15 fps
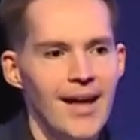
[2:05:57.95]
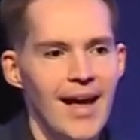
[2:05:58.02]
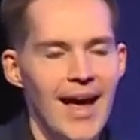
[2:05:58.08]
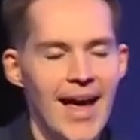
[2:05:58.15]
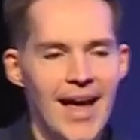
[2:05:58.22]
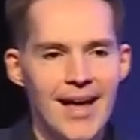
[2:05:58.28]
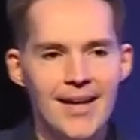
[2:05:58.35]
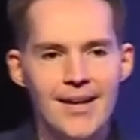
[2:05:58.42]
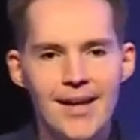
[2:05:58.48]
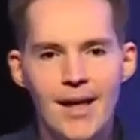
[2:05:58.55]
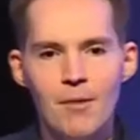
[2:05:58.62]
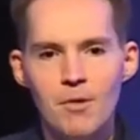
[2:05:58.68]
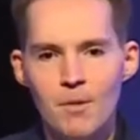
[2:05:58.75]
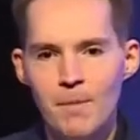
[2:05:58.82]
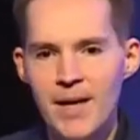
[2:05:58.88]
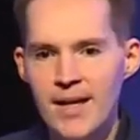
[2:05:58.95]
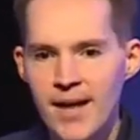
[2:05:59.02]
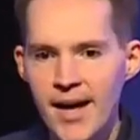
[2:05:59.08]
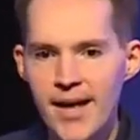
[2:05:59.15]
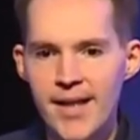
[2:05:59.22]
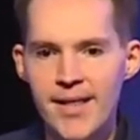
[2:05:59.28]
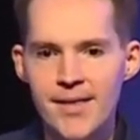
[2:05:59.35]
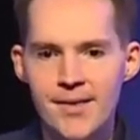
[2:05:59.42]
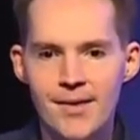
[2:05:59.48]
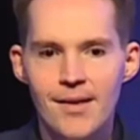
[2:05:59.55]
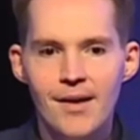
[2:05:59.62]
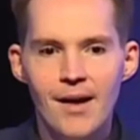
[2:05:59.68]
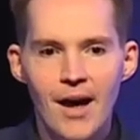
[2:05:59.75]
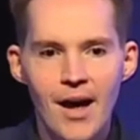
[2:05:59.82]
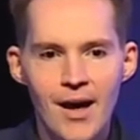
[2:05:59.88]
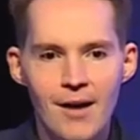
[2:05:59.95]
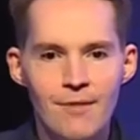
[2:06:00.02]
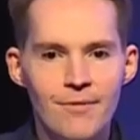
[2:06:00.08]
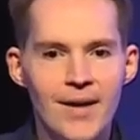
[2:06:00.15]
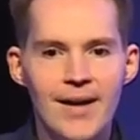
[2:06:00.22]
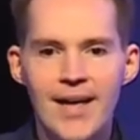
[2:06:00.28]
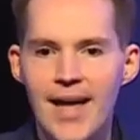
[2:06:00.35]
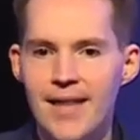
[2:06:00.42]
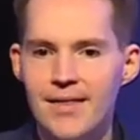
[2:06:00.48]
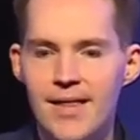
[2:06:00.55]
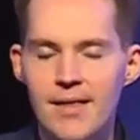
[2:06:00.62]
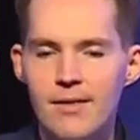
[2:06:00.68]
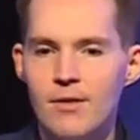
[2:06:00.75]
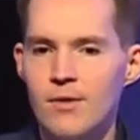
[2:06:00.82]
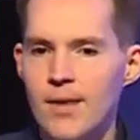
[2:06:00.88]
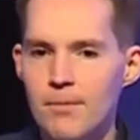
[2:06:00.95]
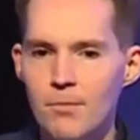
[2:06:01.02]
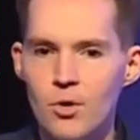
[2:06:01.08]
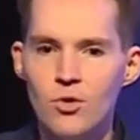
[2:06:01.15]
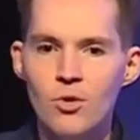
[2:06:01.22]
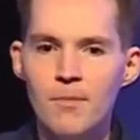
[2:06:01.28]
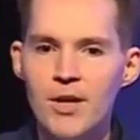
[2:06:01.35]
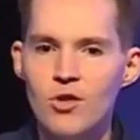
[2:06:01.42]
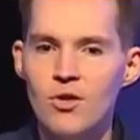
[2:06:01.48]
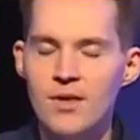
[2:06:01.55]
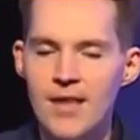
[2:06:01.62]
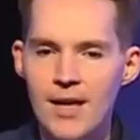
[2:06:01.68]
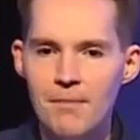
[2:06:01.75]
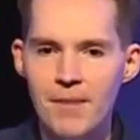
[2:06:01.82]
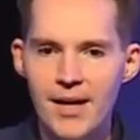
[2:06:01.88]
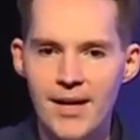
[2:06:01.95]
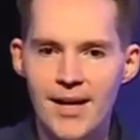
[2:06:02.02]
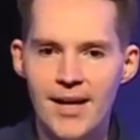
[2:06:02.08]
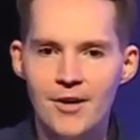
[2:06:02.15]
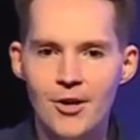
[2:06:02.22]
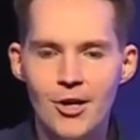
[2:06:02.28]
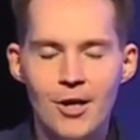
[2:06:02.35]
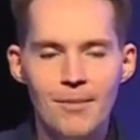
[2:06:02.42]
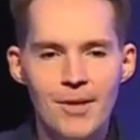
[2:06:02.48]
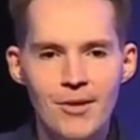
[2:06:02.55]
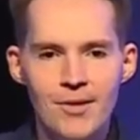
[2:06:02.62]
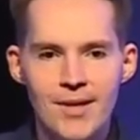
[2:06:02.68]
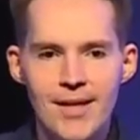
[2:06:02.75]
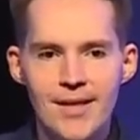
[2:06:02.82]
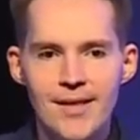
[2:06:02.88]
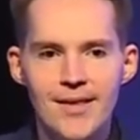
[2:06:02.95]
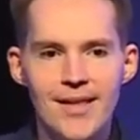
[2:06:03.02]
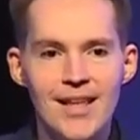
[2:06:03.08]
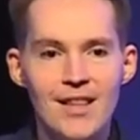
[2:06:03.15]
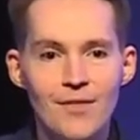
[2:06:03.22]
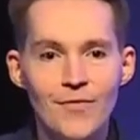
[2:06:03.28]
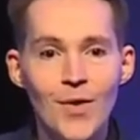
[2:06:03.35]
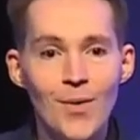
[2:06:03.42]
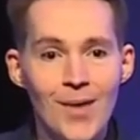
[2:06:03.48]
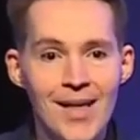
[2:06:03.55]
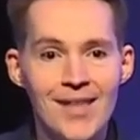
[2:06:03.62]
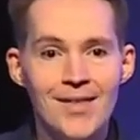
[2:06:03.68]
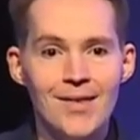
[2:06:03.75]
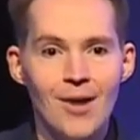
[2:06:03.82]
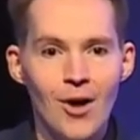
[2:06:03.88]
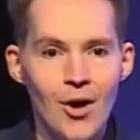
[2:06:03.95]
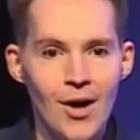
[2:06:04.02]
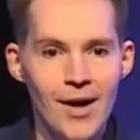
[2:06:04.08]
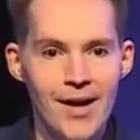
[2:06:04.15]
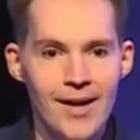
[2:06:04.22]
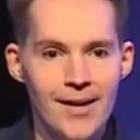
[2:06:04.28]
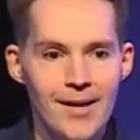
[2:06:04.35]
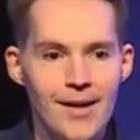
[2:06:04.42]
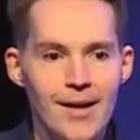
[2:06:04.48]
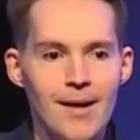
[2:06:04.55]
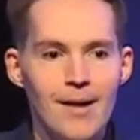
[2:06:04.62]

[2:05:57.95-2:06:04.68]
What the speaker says: And it was because of, again, so much stigma in our communities is focused on